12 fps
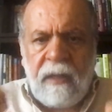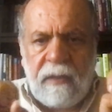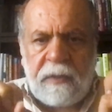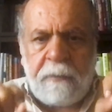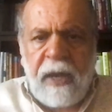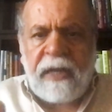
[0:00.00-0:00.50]

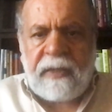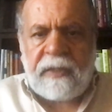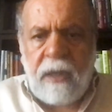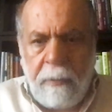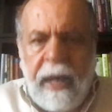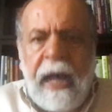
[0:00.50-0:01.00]

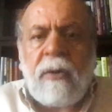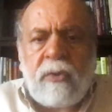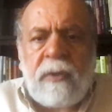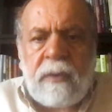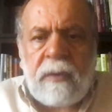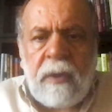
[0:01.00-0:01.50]
spikes come
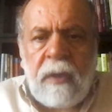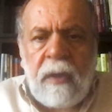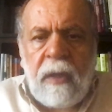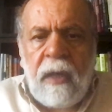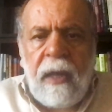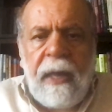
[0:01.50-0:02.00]
out,
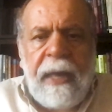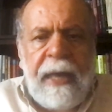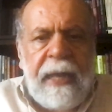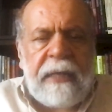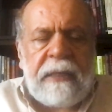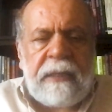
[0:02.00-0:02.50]

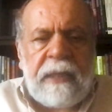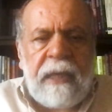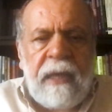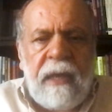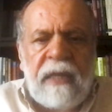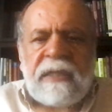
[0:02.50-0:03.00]
and
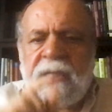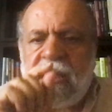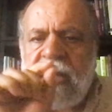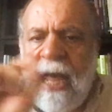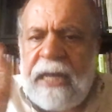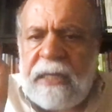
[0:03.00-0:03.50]
a
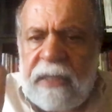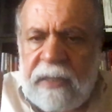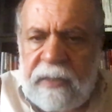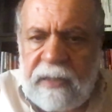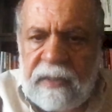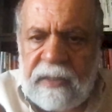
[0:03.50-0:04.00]

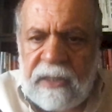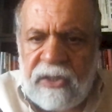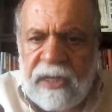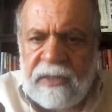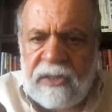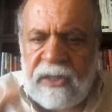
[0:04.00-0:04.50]
slightest
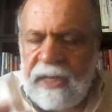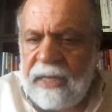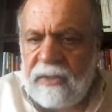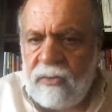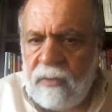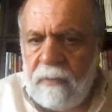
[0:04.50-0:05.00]
suggestion,
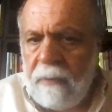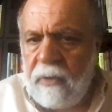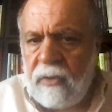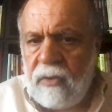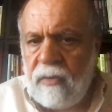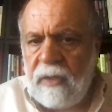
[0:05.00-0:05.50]
as you
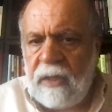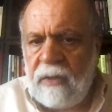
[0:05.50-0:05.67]
remember during the